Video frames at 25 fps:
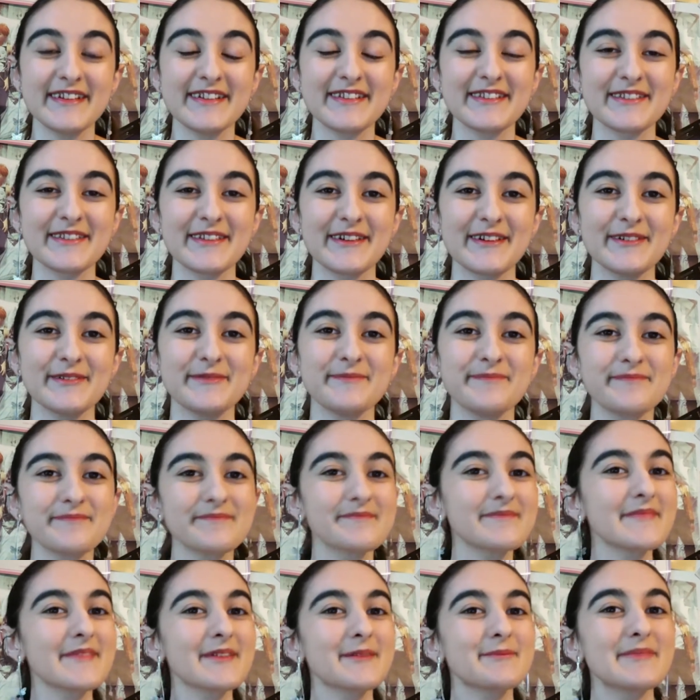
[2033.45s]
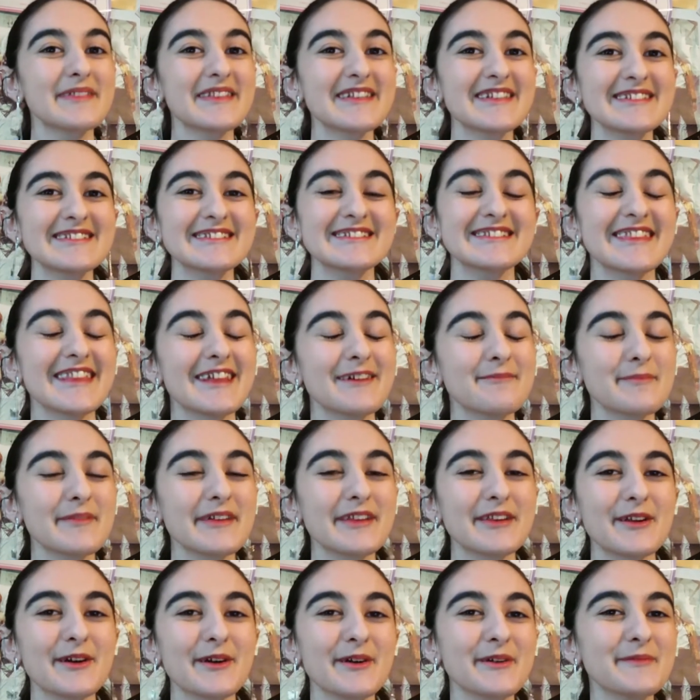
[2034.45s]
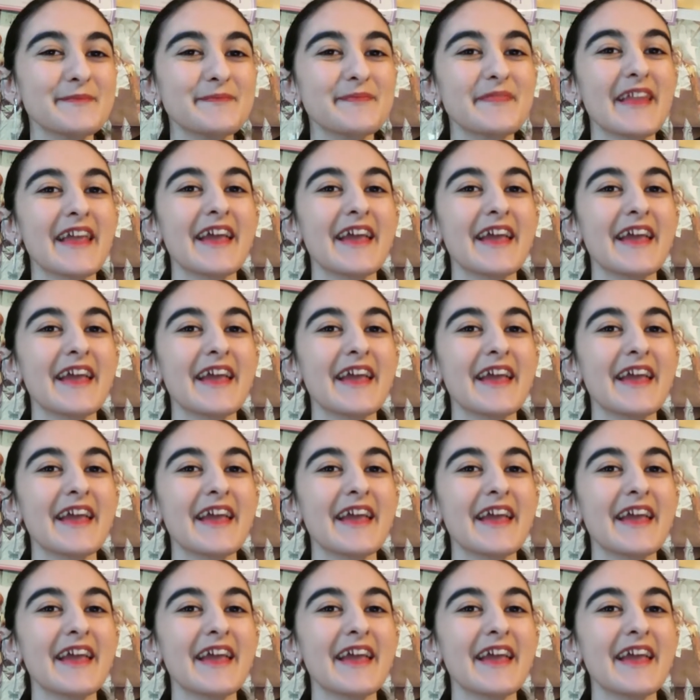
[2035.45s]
So please let me know.